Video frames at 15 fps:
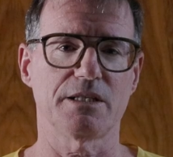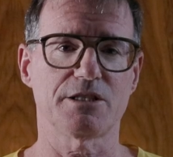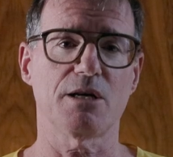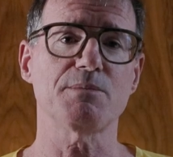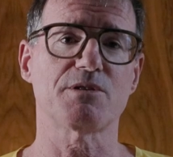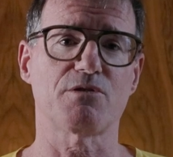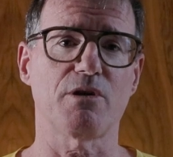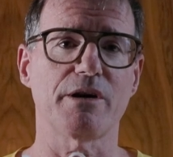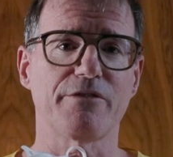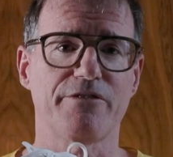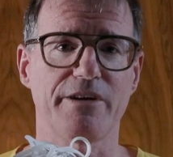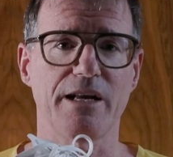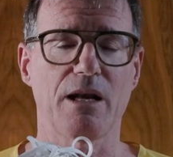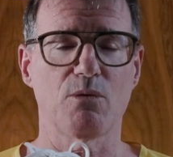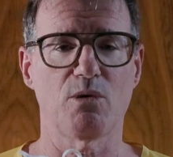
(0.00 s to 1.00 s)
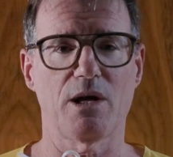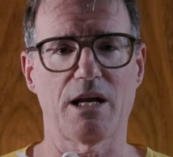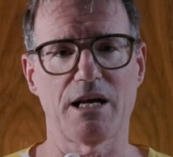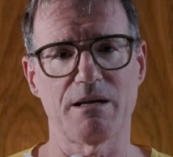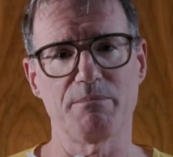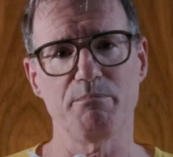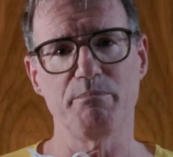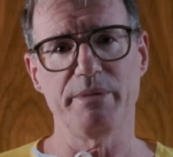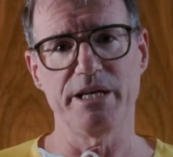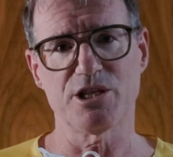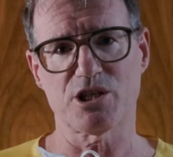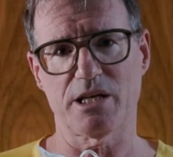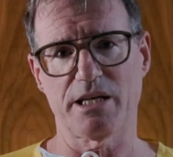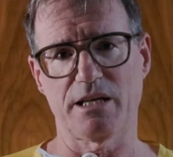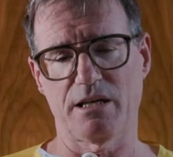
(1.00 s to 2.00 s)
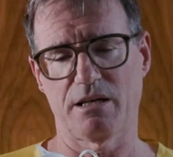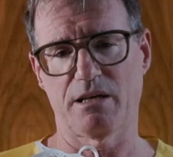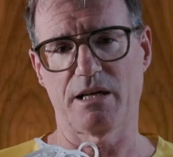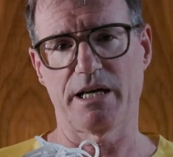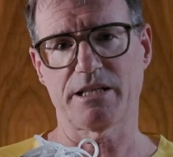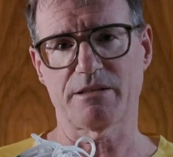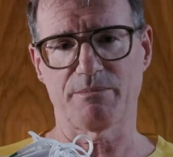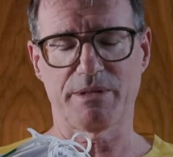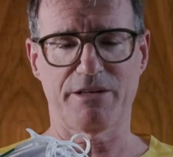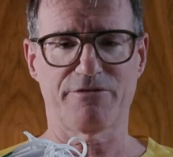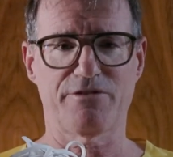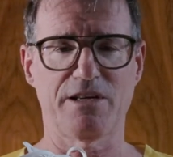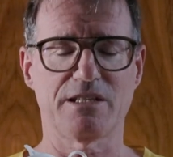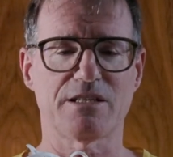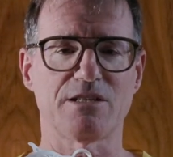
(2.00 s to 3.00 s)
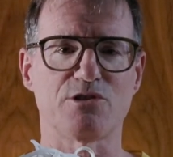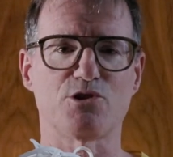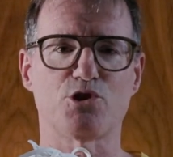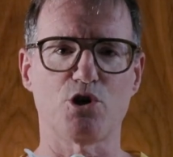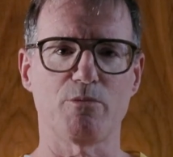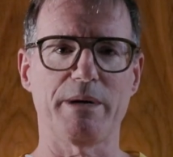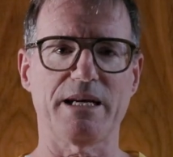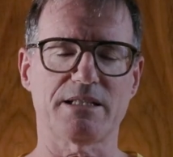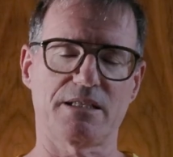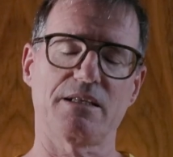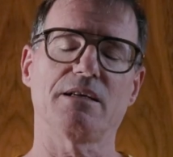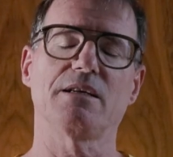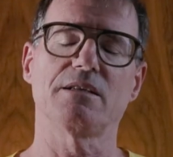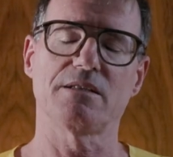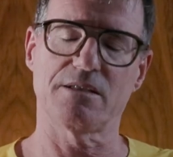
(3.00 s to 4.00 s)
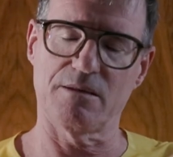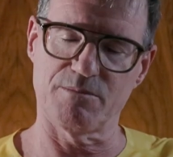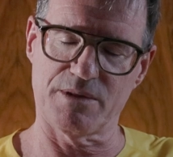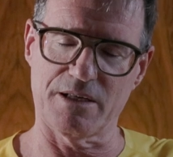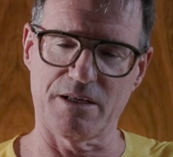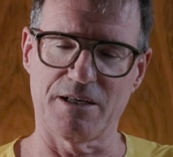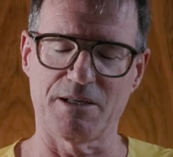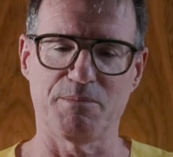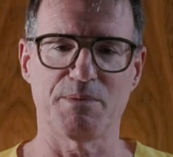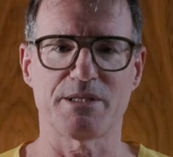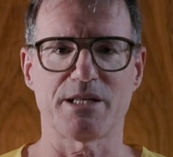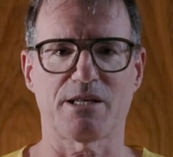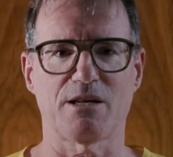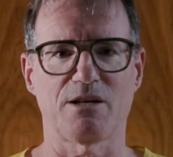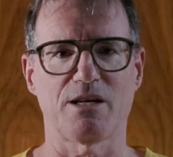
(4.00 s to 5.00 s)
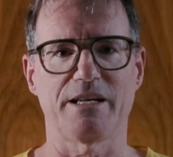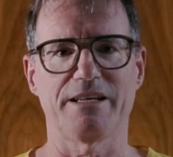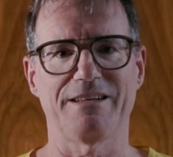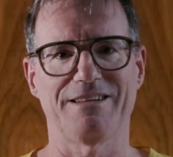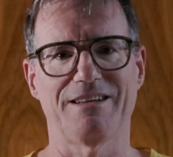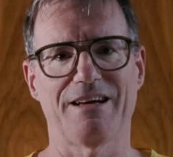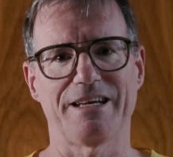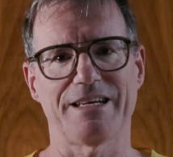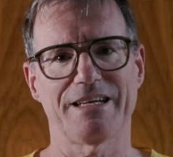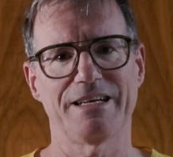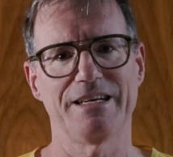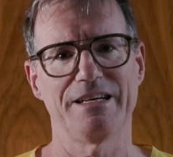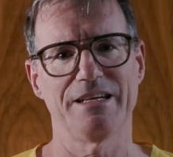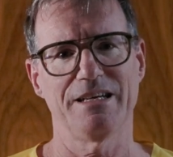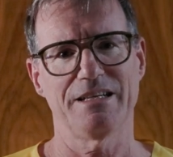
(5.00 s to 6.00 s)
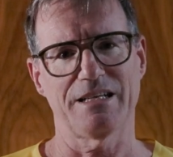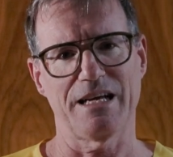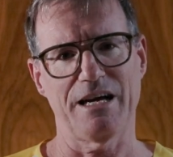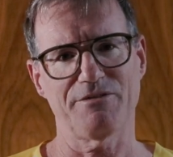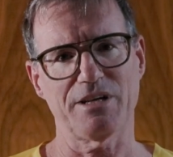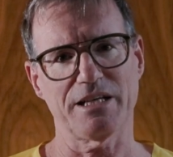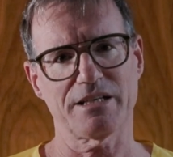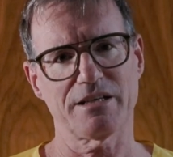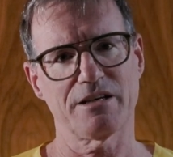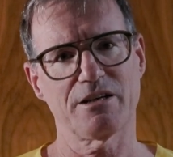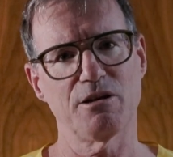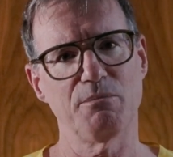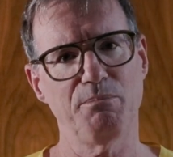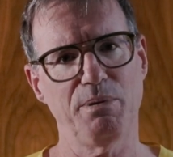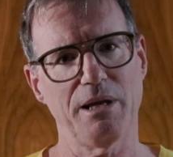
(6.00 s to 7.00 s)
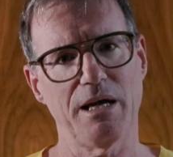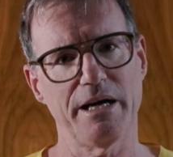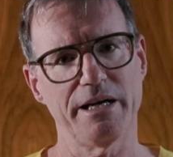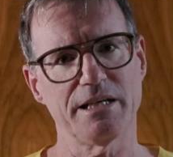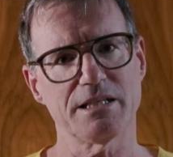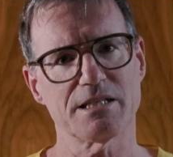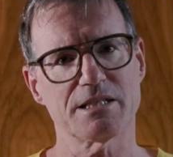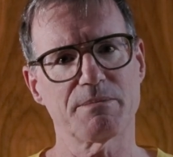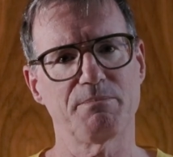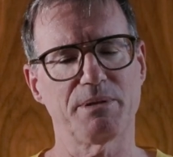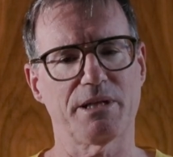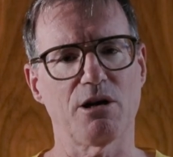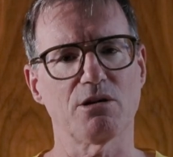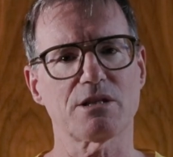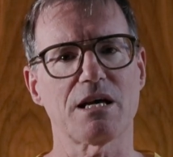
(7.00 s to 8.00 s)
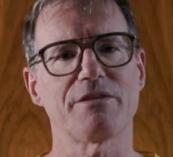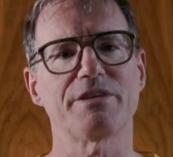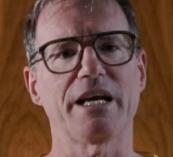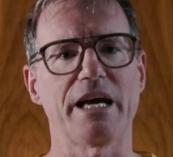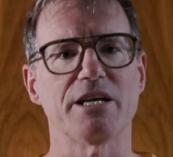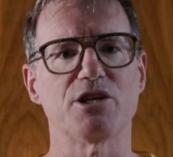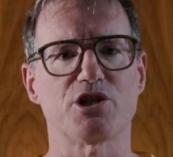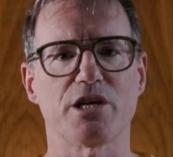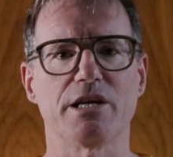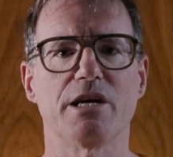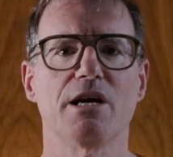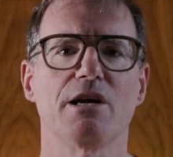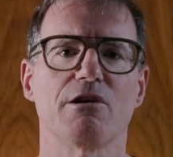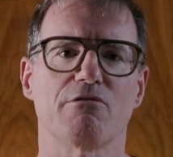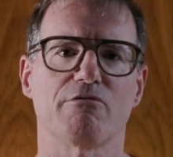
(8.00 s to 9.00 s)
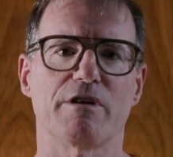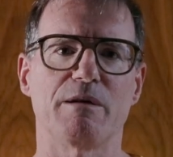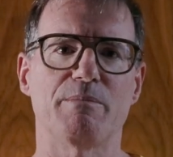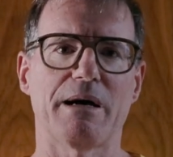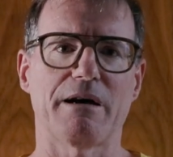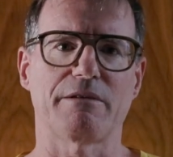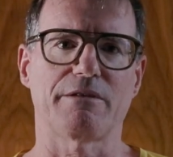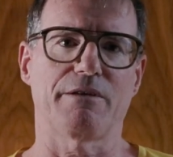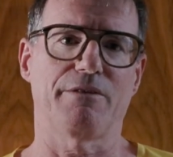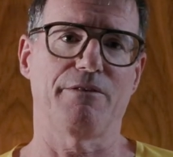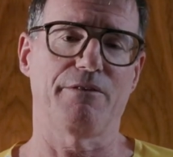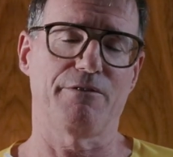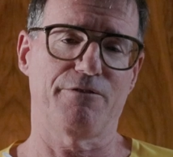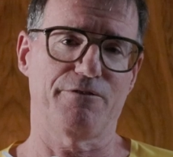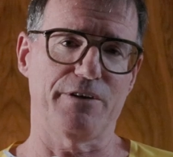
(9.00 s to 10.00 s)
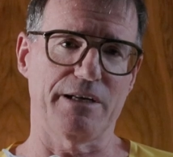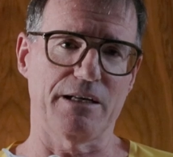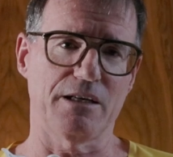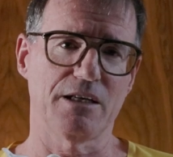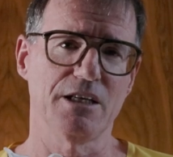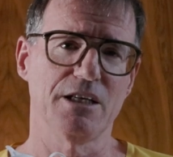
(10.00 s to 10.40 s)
In terms of the running feel, well, I immediately liked them. They felt Zoom-exy, something I particularly like. They have that compliance, but they also have an energy rebound feel.